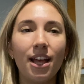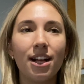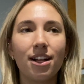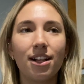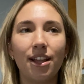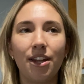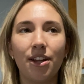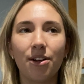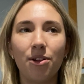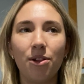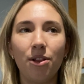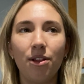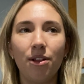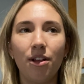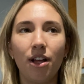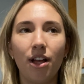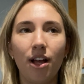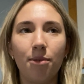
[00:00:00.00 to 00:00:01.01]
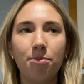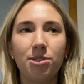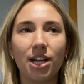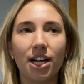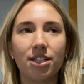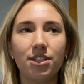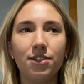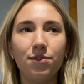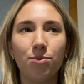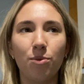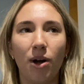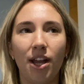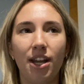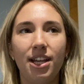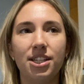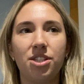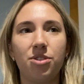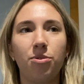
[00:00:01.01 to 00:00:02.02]
Clinical Objective
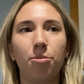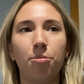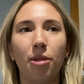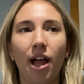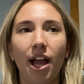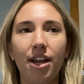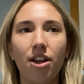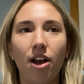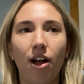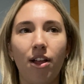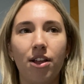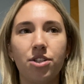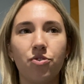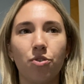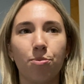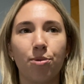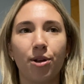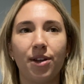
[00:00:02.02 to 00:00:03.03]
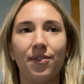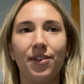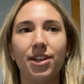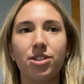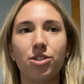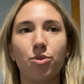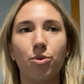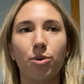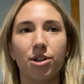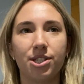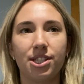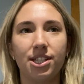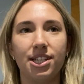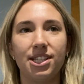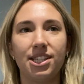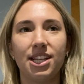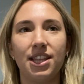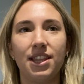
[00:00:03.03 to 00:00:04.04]
1 is to apply knowledge from previous
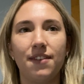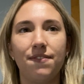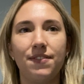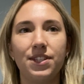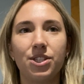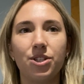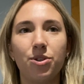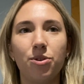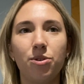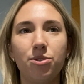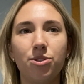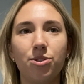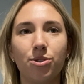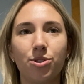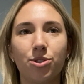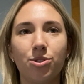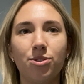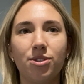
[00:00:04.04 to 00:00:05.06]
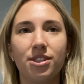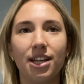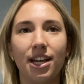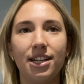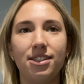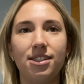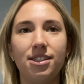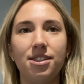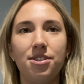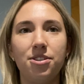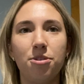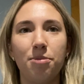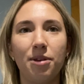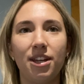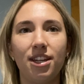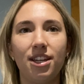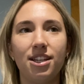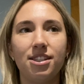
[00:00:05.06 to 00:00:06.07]
courses in the physical and social sciences,
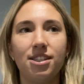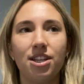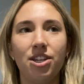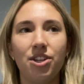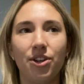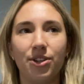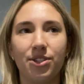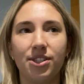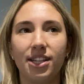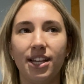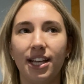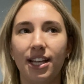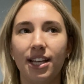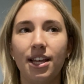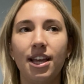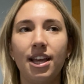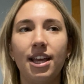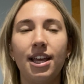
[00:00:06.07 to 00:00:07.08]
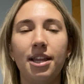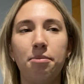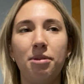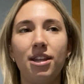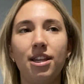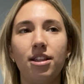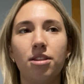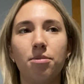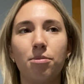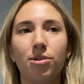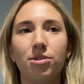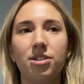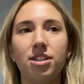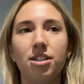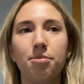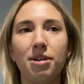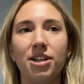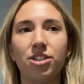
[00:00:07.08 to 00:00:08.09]
humanities, and nursing in meeting the
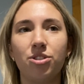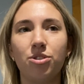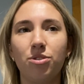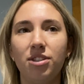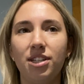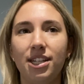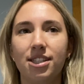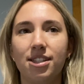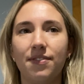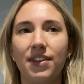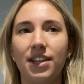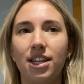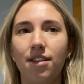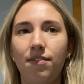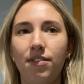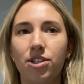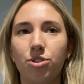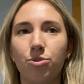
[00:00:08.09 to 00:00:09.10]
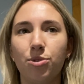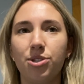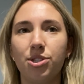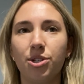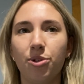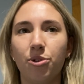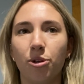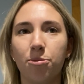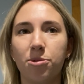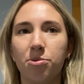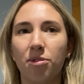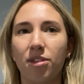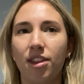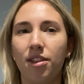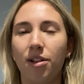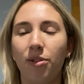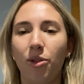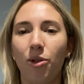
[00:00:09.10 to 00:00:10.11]
multidimensional needs of individuals and groups
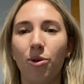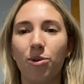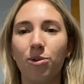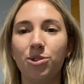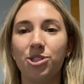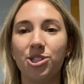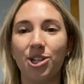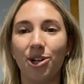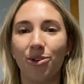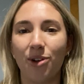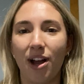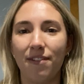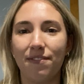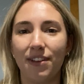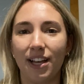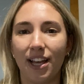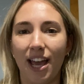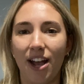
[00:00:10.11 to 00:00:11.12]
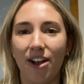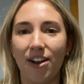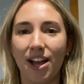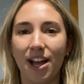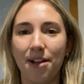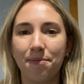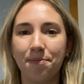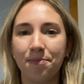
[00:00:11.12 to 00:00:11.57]
within the local geographic area.